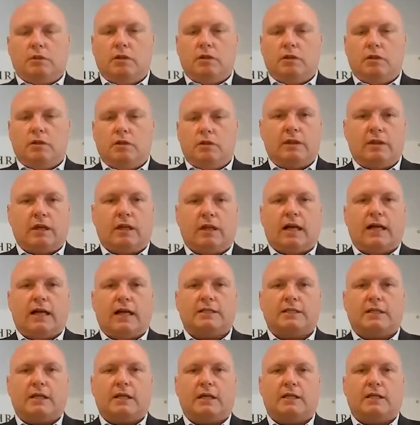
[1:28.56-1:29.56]
Using the
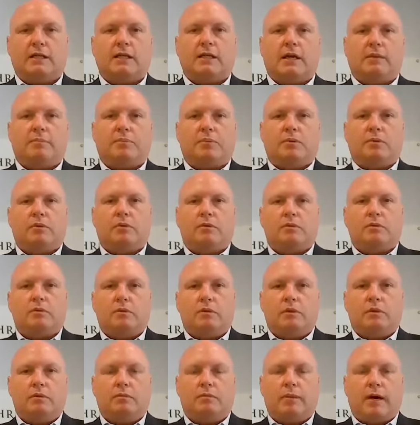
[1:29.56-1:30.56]
classic example,
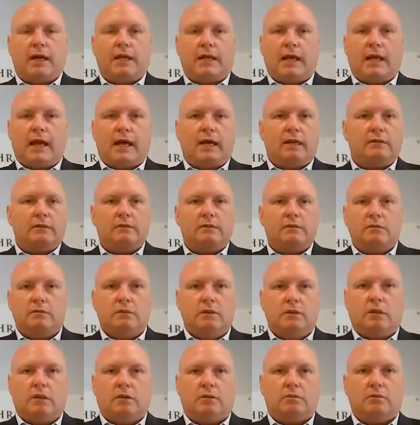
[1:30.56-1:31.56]
my dad,
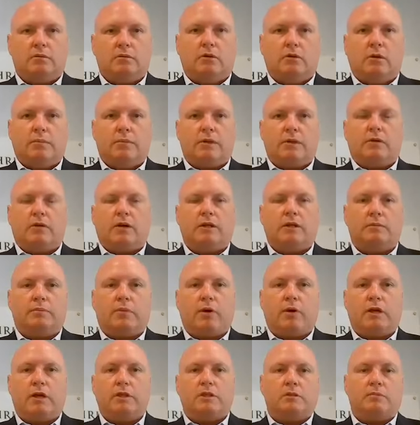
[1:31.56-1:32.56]
grew up in the Great
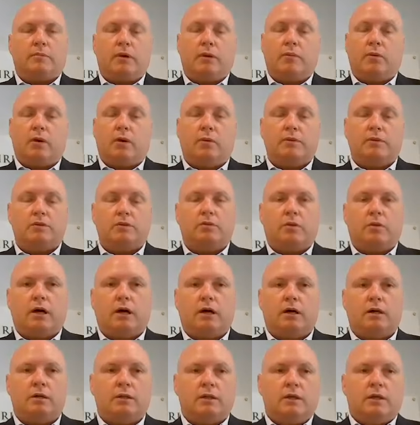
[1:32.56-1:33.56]
Depression, my mom as
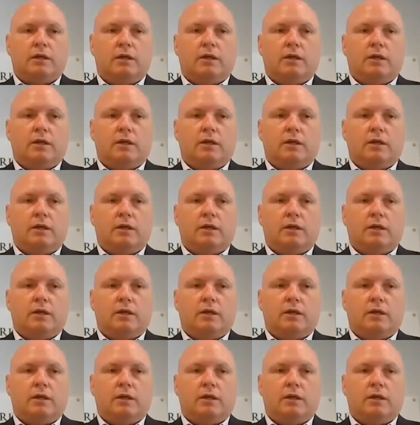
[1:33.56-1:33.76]
well.